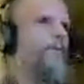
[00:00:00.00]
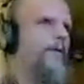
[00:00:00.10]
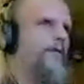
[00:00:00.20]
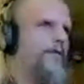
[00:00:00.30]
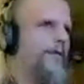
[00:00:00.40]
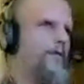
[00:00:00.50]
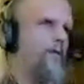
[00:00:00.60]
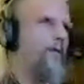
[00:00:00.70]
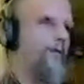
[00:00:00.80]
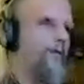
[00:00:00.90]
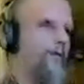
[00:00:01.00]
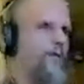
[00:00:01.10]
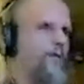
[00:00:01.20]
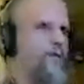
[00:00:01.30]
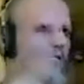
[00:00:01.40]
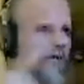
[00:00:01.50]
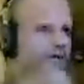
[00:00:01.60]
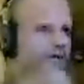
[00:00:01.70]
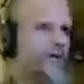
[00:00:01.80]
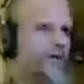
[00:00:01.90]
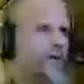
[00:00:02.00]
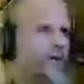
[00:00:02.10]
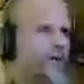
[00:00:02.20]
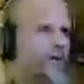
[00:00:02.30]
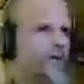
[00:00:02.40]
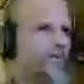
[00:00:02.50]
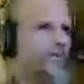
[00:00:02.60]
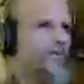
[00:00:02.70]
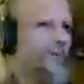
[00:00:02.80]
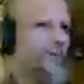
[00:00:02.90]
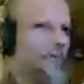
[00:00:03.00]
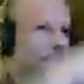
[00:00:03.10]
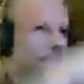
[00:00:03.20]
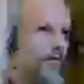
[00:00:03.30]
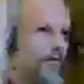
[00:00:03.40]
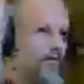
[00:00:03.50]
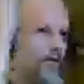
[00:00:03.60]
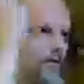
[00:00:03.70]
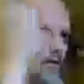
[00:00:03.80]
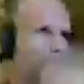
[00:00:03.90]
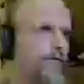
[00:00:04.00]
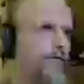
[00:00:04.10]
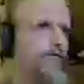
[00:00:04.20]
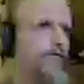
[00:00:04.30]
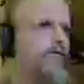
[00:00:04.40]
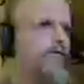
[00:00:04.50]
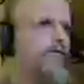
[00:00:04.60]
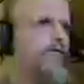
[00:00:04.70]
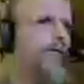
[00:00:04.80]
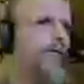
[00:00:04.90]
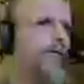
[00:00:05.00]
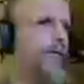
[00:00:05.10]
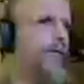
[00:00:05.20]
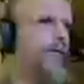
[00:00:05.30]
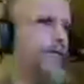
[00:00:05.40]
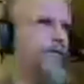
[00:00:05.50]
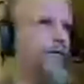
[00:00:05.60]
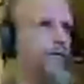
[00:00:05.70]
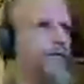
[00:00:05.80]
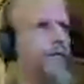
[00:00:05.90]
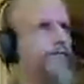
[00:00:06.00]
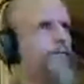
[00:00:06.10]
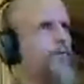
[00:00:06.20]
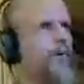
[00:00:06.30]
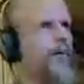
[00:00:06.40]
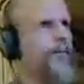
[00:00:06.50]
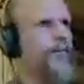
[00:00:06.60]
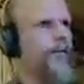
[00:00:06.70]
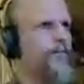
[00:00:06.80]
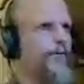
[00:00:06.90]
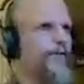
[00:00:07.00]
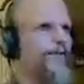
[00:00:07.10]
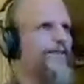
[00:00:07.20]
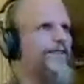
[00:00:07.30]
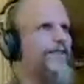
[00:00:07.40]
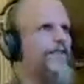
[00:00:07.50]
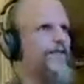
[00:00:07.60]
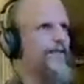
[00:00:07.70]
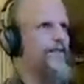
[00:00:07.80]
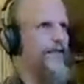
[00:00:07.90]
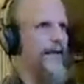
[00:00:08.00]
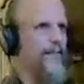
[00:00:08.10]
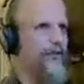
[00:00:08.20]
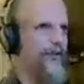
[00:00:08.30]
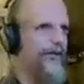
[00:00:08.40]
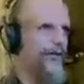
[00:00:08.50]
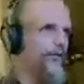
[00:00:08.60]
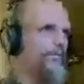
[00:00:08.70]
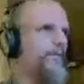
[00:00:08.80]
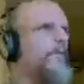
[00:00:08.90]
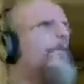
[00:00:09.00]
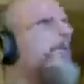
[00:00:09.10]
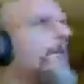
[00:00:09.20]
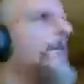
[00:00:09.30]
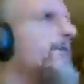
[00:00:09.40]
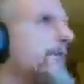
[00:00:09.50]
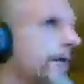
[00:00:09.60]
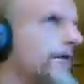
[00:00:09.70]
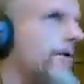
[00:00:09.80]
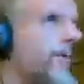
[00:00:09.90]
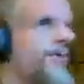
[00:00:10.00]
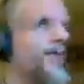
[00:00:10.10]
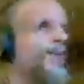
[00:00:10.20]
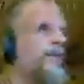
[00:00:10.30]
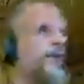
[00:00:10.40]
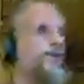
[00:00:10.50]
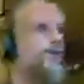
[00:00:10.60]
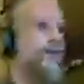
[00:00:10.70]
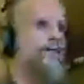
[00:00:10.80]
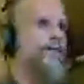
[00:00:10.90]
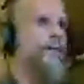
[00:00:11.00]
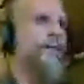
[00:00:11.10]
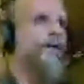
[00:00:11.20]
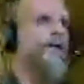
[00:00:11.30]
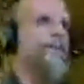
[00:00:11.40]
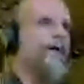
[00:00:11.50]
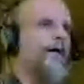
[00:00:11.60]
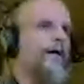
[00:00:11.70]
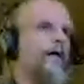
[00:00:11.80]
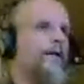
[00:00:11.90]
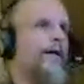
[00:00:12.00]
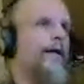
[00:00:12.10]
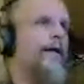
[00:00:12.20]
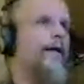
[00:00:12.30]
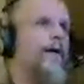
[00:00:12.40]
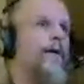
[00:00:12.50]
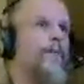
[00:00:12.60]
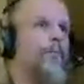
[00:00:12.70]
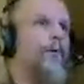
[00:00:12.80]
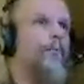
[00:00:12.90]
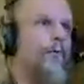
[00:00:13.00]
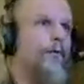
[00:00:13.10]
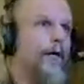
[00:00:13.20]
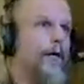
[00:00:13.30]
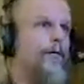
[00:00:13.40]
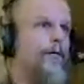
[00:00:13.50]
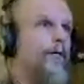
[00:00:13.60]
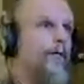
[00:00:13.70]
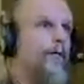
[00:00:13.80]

because that broken bone can actually go right across the nerve. It could probably sever the nerve, or it could probably damage that nerve. So that's always something that you definitely want to keep an eye on. And one more thing,